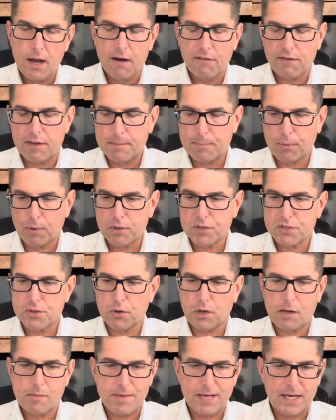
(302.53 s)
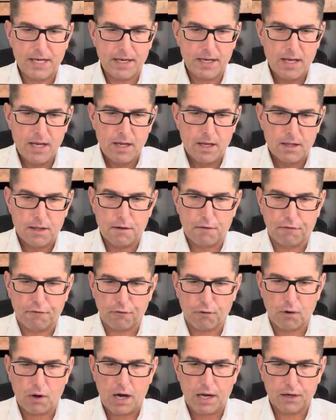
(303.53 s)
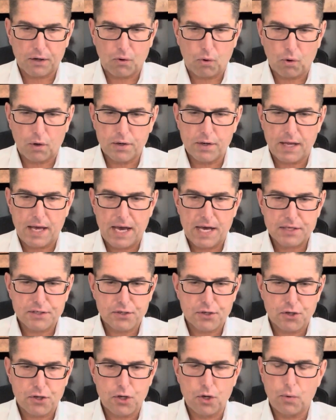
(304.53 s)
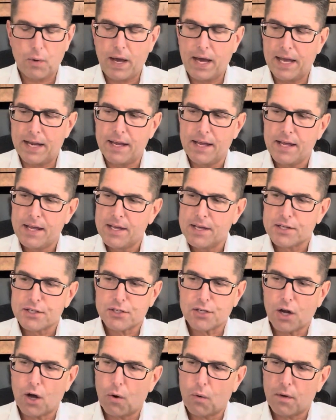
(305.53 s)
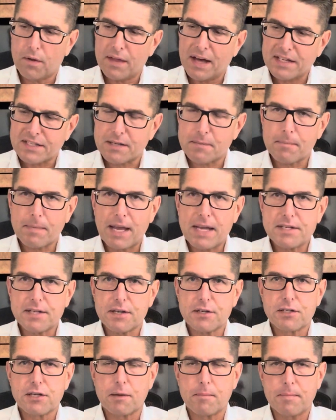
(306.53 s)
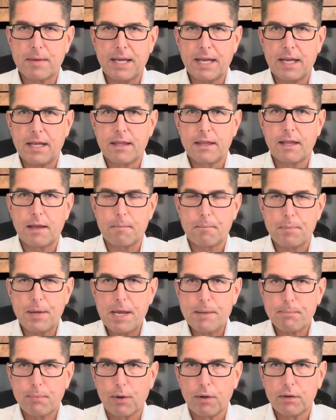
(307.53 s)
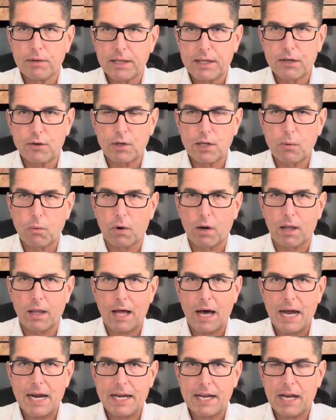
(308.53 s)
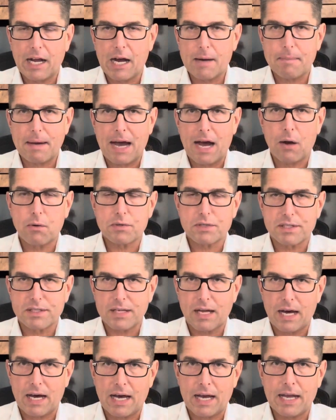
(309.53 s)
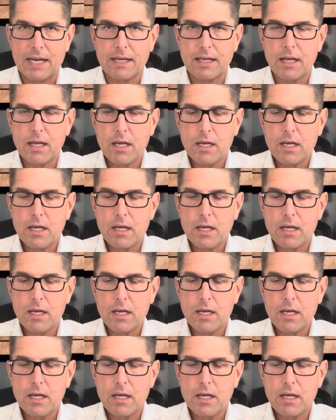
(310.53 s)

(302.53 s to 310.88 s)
from the person who committed the fraud, according to SQN. So that's amazing to me that people literally were lining up outside